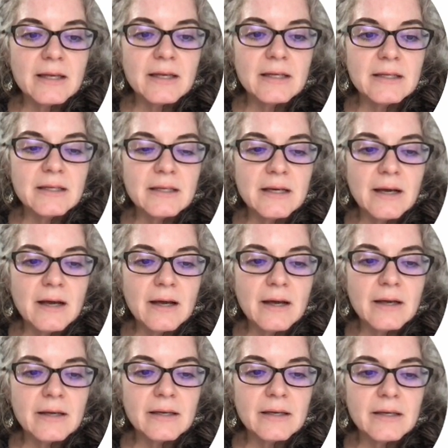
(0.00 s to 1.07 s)

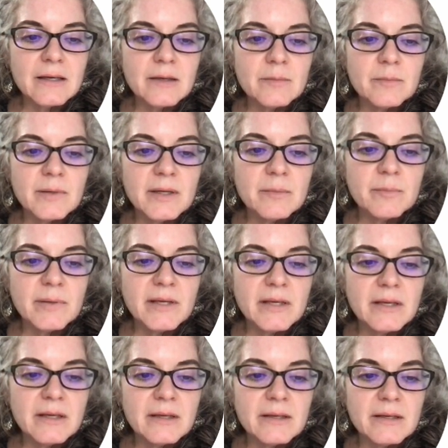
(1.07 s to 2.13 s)
EDI, EBP,
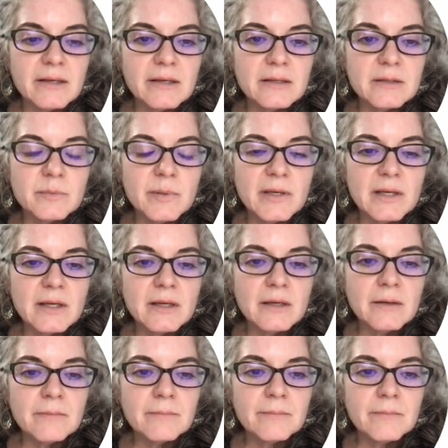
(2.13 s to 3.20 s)
and ESP
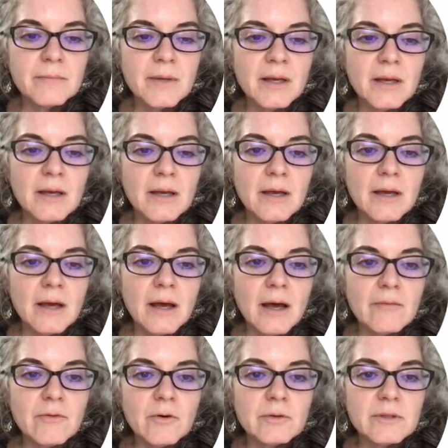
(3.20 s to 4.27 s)

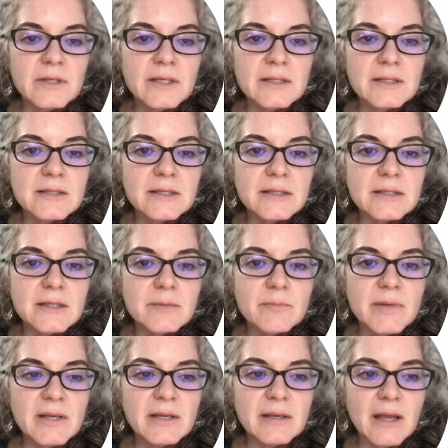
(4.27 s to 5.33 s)
have only a
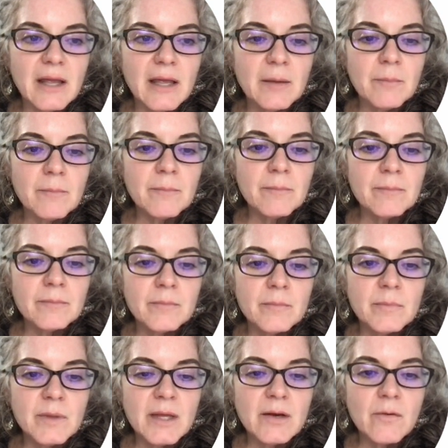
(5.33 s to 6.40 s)
16-bit name.
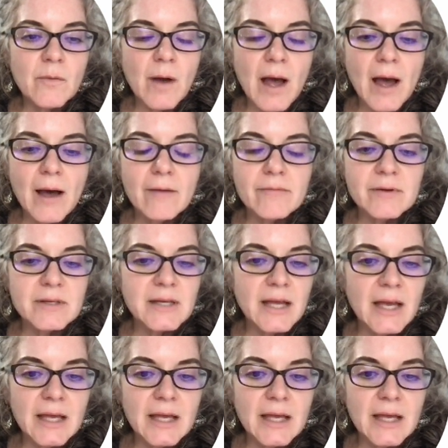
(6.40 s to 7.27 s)
They don't have an